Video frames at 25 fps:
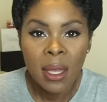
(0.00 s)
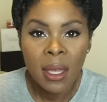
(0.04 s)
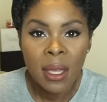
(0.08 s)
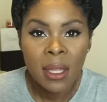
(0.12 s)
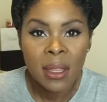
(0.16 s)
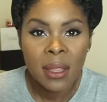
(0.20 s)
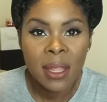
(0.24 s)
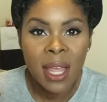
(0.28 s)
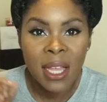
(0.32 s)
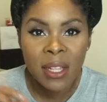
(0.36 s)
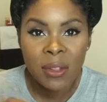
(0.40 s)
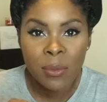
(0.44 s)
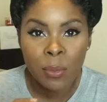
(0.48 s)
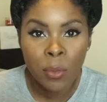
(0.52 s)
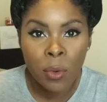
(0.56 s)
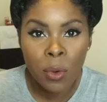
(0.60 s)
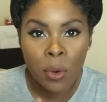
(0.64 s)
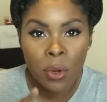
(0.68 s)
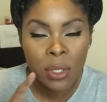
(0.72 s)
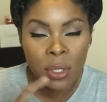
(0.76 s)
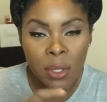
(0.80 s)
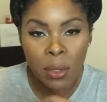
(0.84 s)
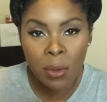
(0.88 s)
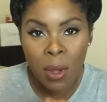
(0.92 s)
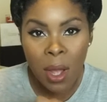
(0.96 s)
That's more
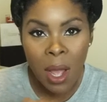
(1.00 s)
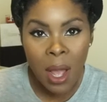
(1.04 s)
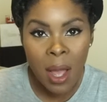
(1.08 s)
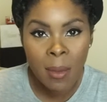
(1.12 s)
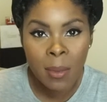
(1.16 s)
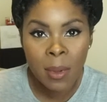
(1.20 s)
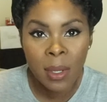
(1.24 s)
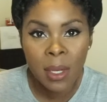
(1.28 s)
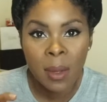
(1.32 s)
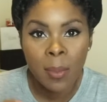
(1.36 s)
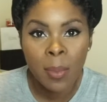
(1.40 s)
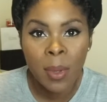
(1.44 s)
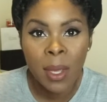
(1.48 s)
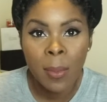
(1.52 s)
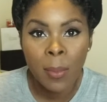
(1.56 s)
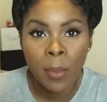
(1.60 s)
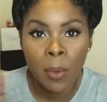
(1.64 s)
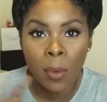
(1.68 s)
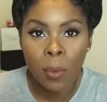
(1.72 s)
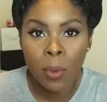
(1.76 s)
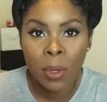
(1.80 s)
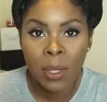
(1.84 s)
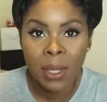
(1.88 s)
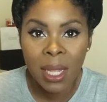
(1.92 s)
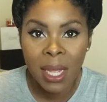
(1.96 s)
so common in people
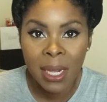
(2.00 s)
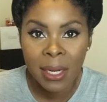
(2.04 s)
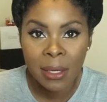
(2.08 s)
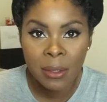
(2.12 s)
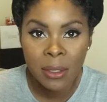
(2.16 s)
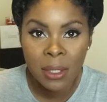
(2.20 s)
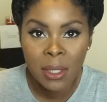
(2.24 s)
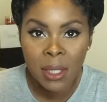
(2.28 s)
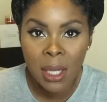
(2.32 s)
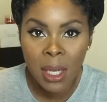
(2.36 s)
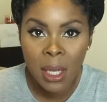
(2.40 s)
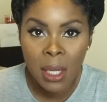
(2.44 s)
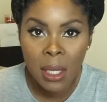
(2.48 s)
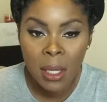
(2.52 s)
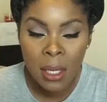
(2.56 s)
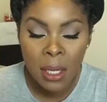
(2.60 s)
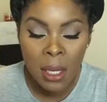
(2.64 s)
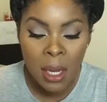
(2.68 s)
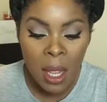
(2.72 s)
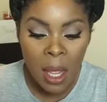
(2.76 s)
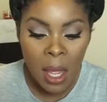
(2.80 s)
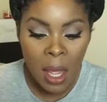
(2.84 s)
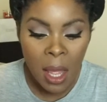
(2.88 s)
with lighter skin.